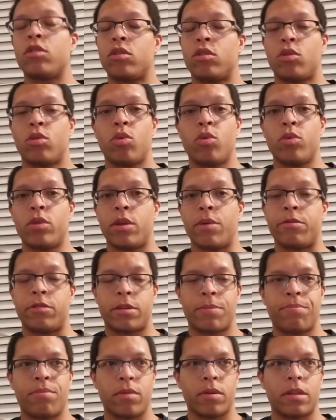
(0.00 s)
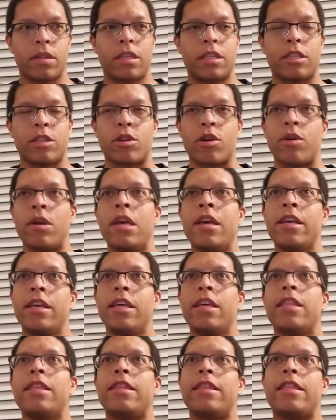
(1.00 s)
to the, you know.
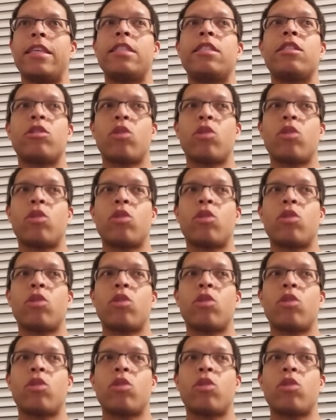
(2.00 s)
This